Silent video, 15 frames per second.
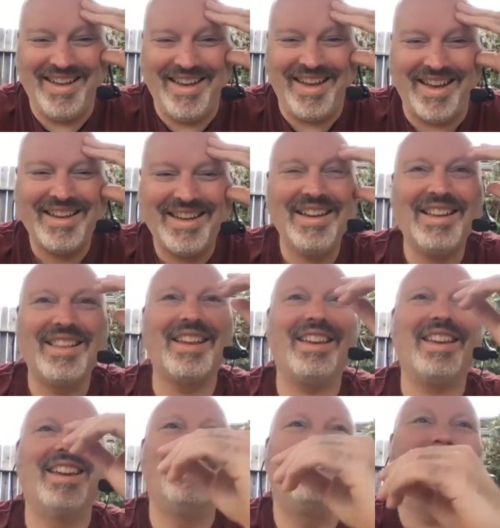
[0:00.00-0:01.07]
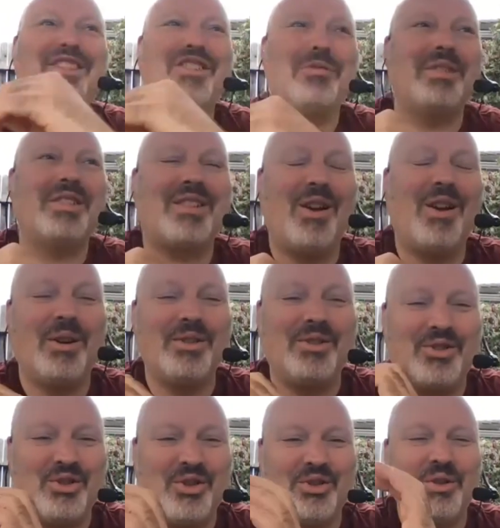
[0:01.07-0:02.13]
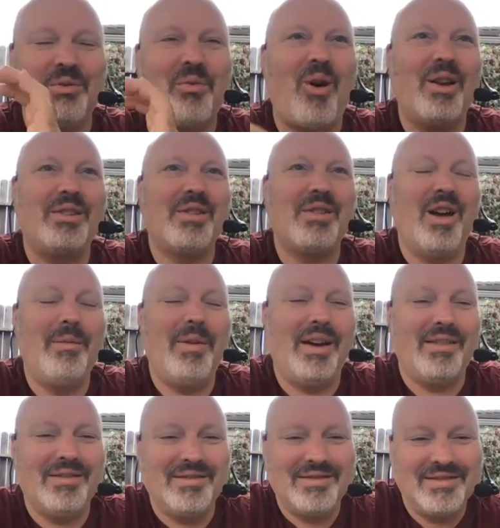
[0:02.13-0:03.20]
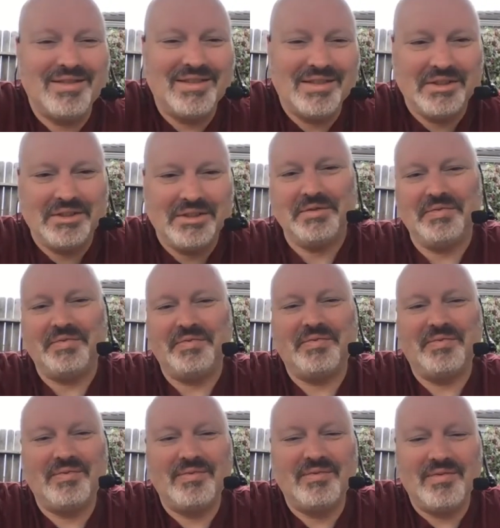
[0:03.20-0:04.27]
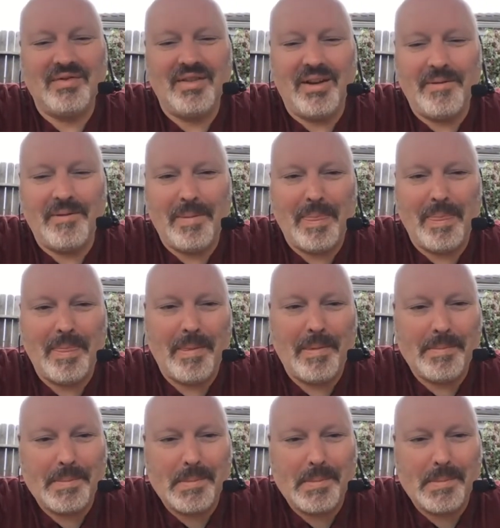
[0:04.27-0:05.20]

yeah, like it needs to be slow because it's just the right timeout. Yeah, not a